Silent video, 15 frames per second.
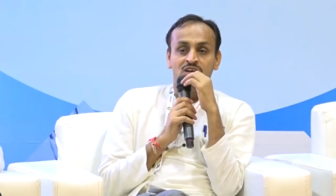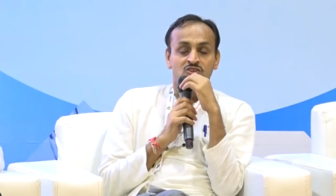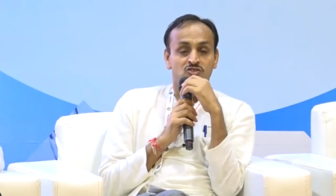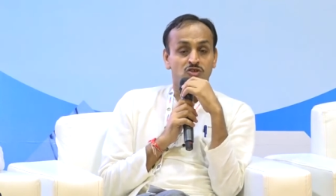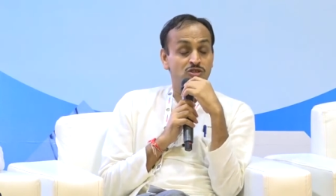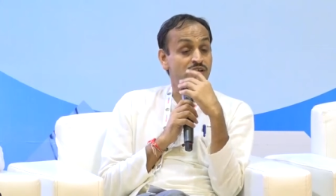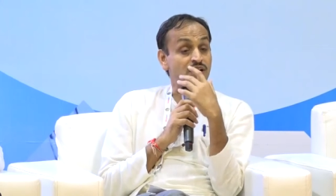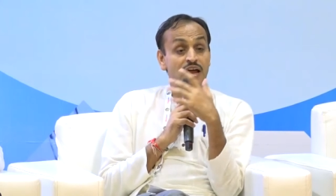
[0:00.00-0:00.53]

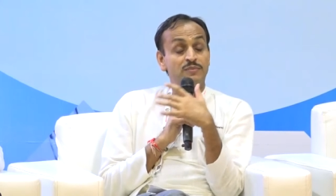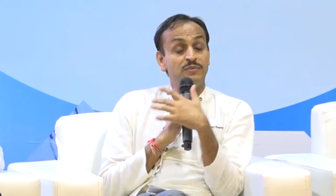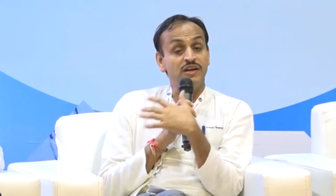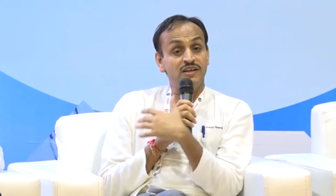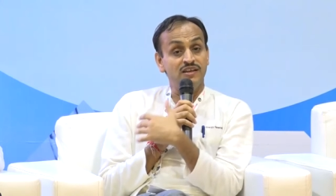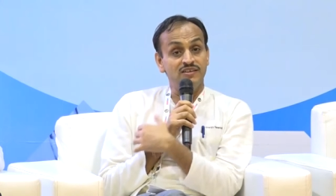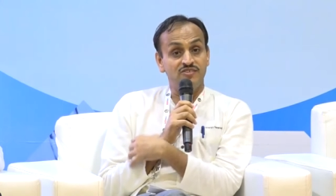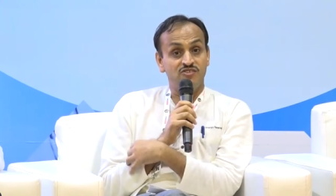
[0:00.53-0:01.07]
So the
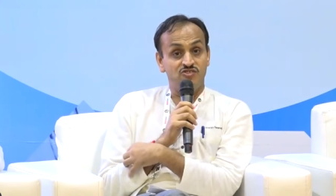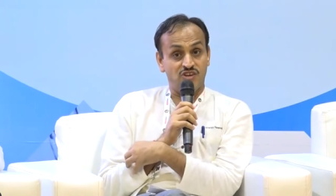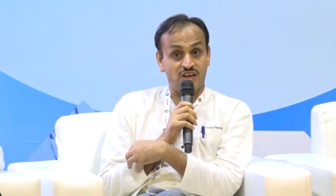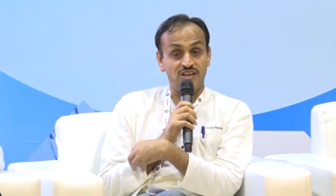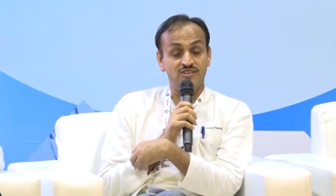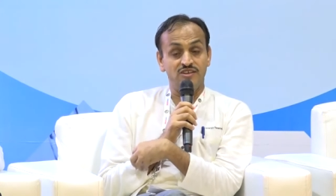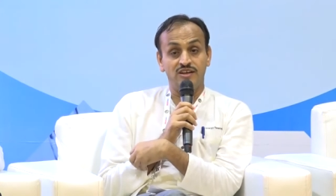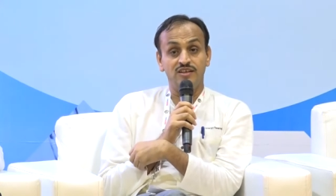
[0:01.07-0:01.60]
climate is
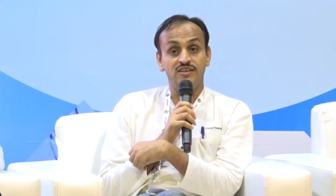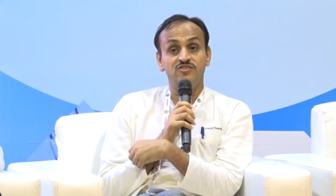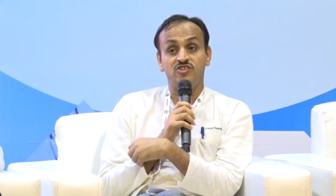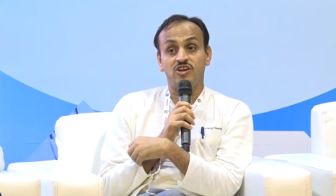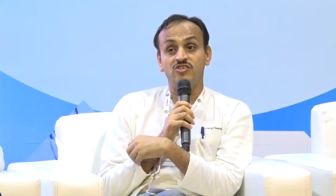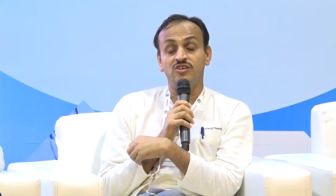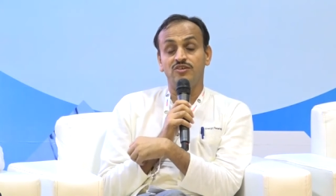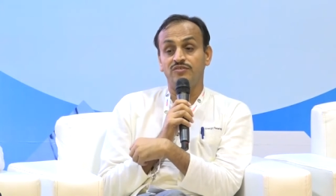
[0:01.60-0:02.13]
changing, and it is
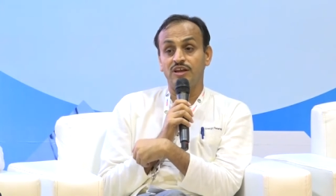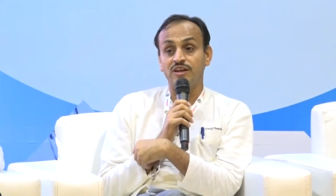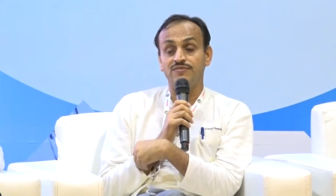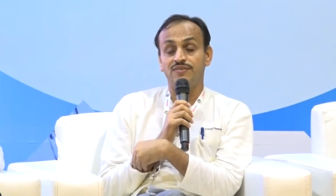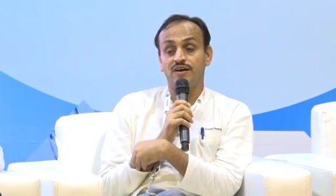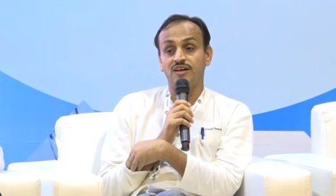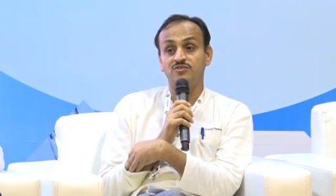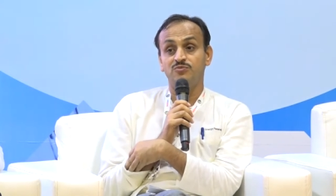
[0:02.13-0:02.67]
changing very
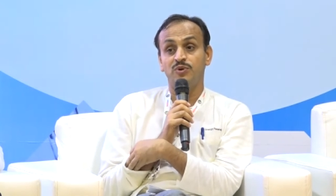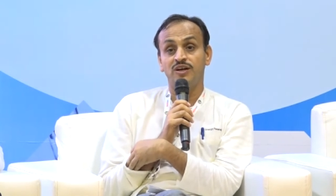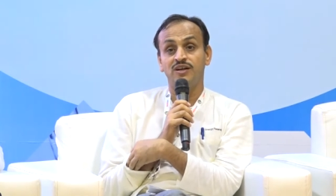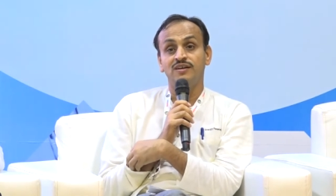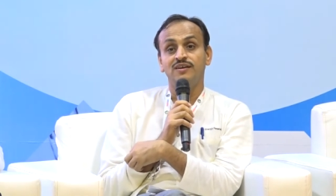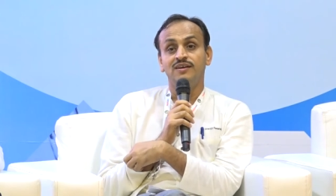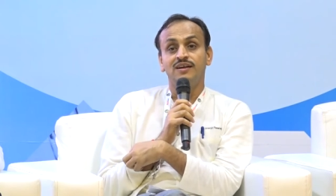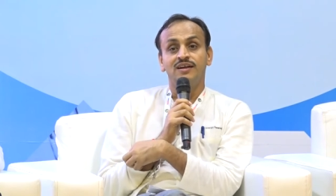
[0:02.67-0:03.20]
fast, but
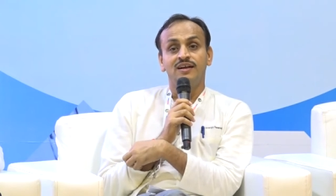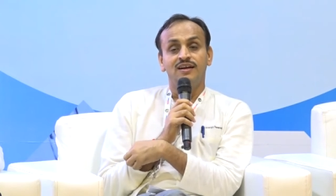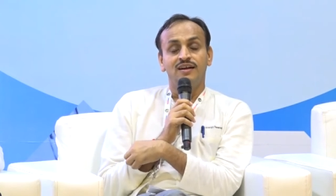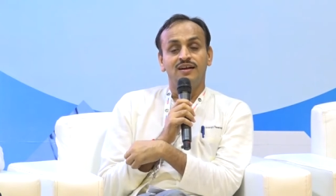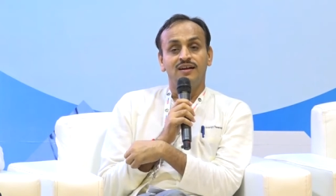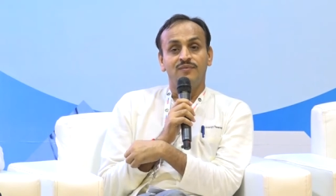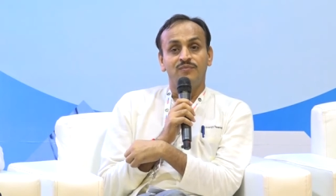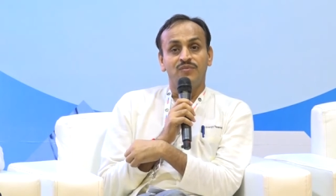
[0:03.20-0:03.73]

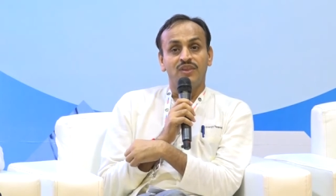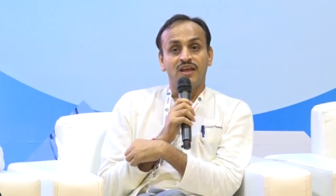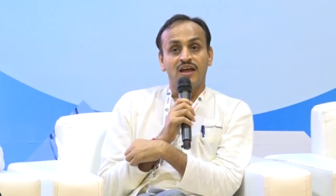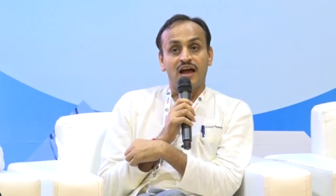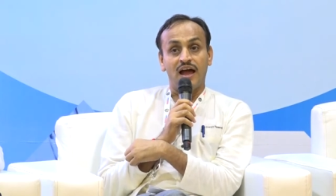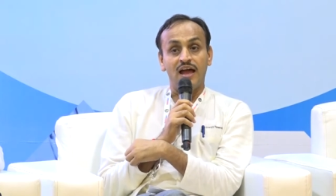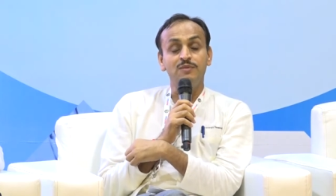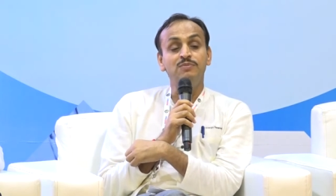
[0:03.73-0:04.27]

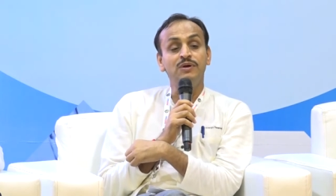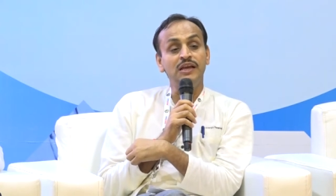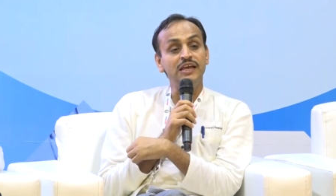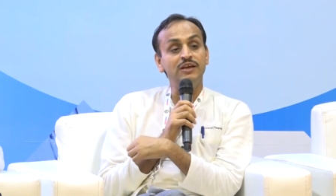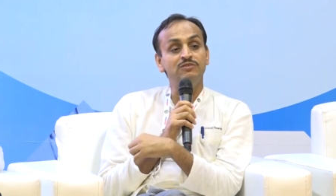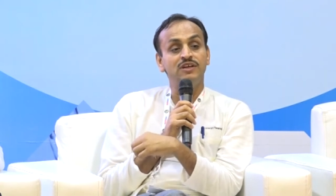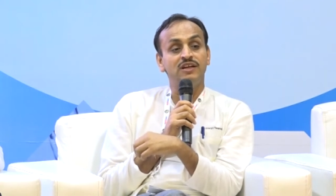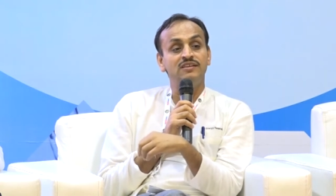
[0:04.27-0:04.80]
I
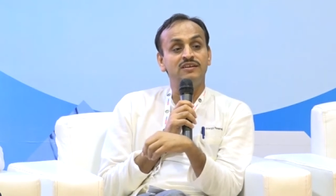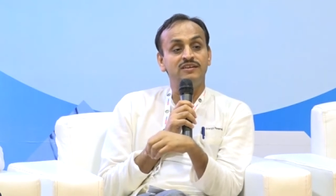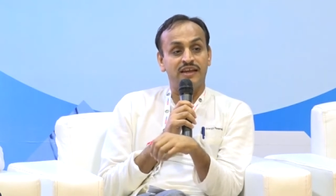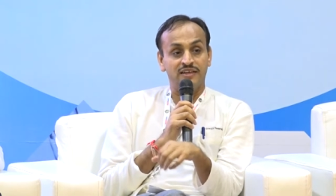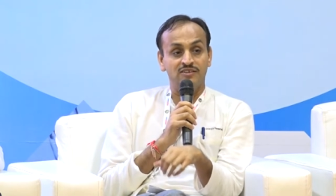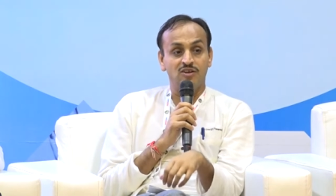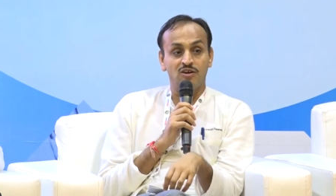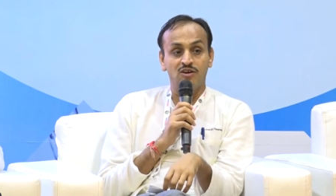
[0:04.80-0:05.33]
believe that the
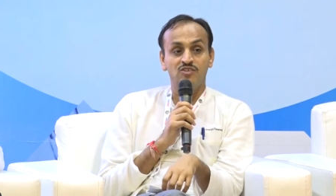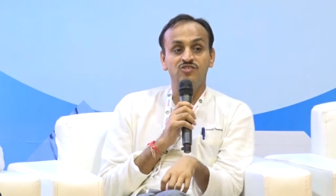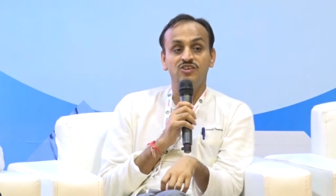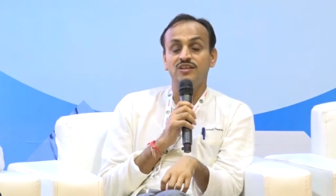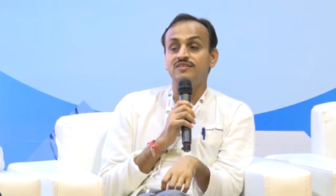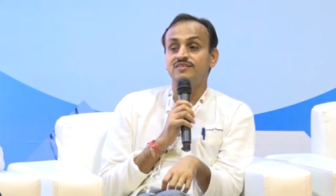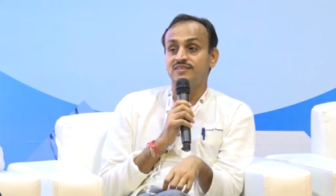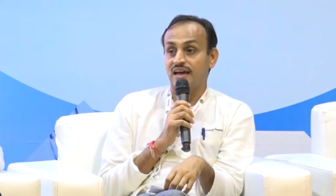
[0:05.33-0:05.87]

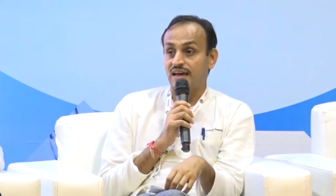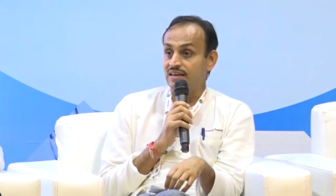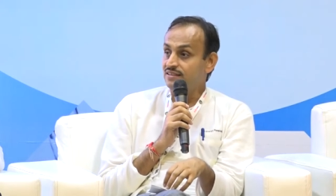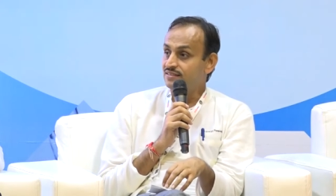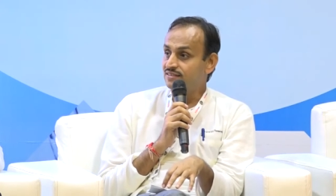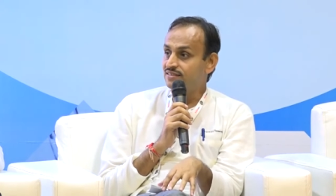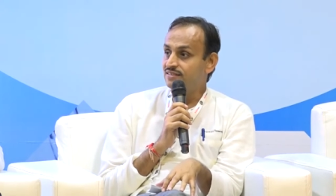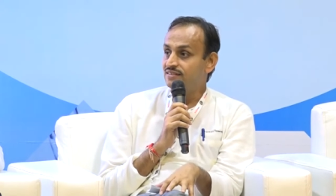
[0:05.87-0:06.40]
technology and
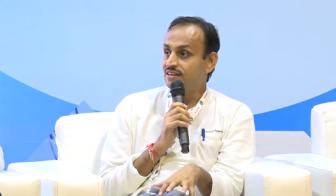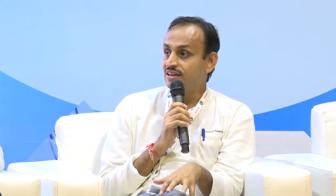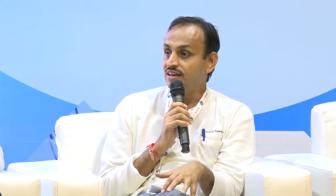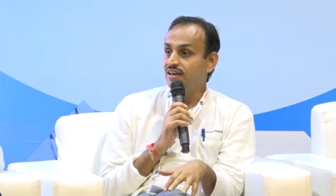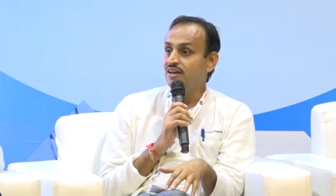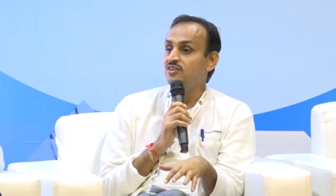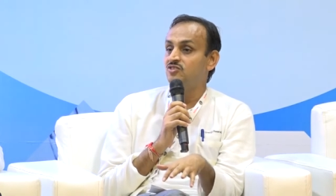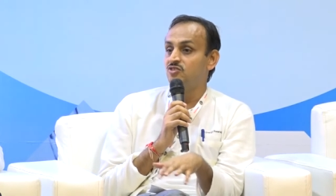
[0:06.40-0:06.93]
science
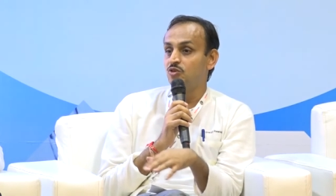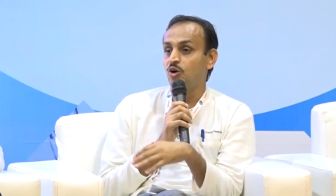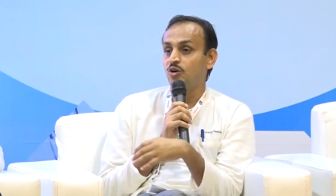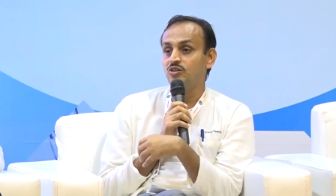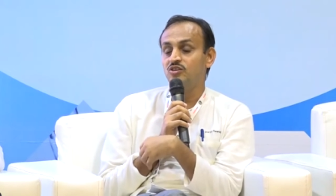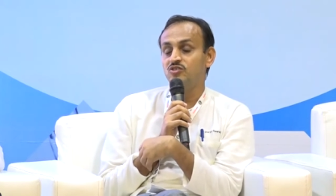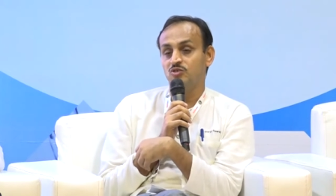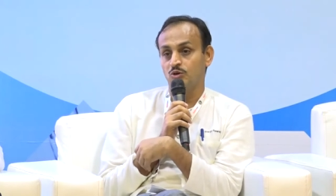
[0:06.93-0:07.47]
is
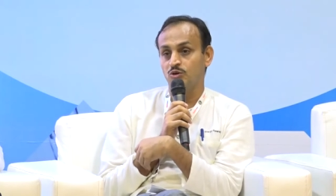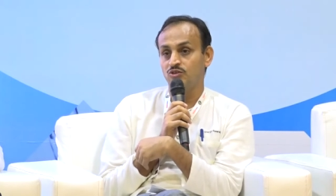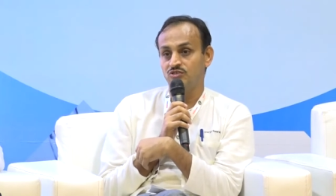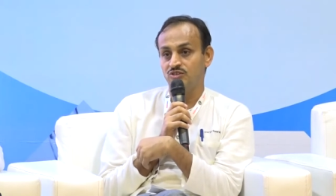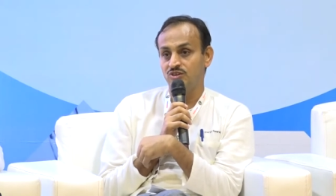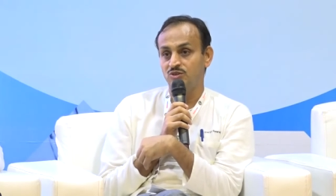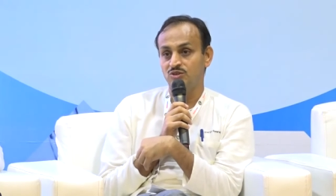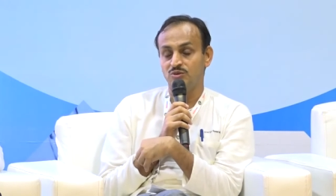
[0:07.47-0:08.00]
not the
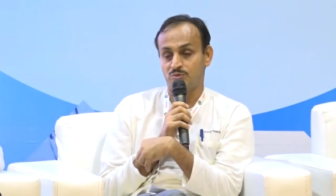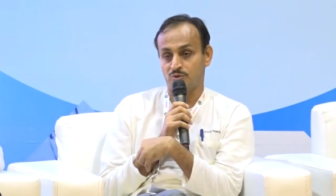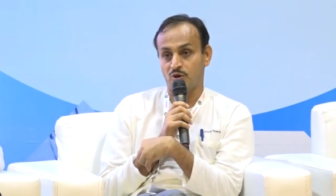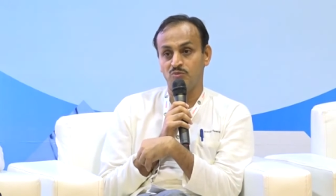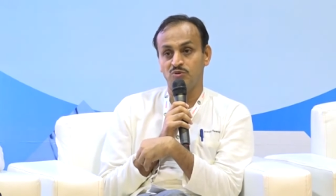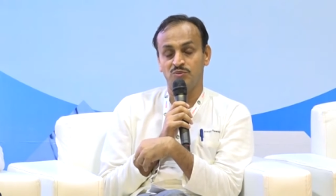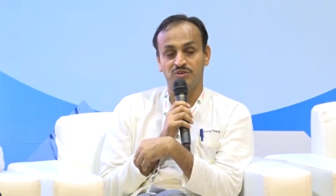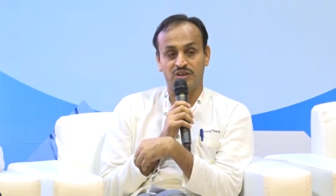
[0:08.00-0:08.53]
solution to the
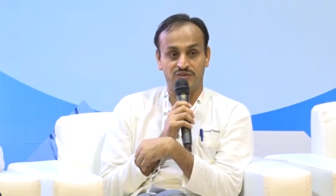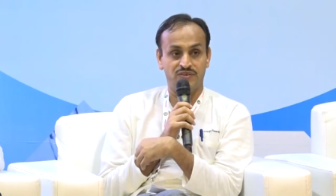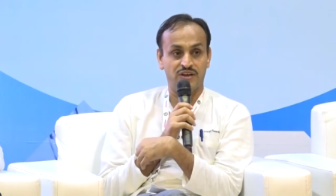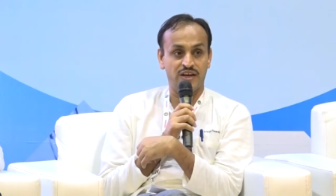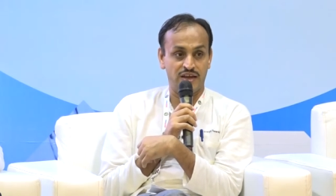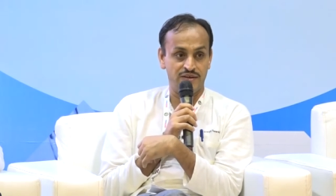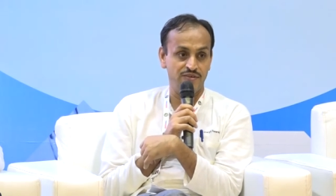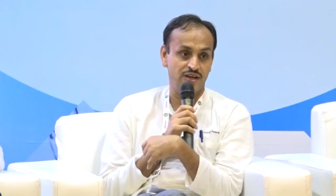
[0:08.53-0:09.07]
problem that we
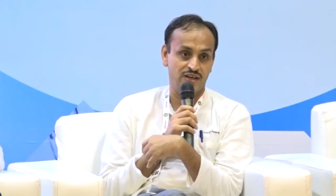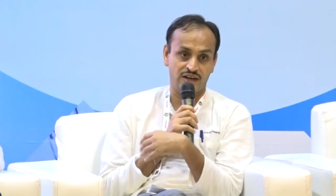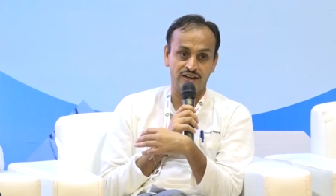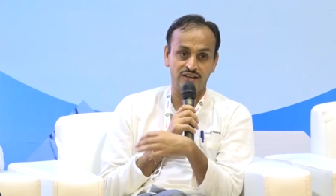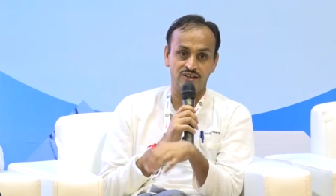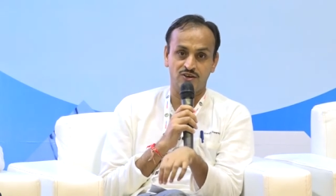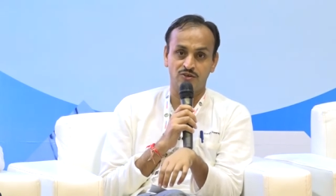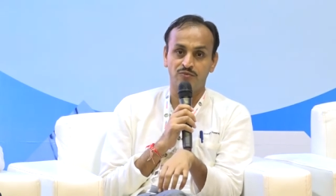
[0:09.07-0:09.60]
are having
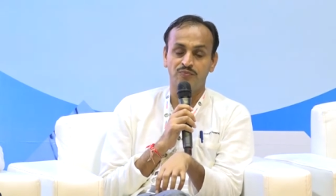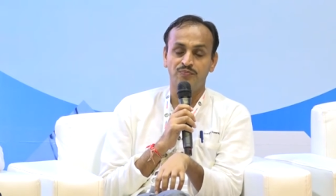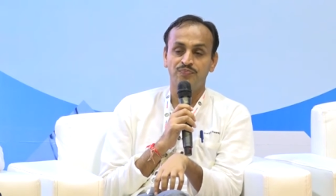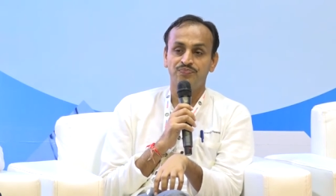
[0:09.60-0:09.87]
right now.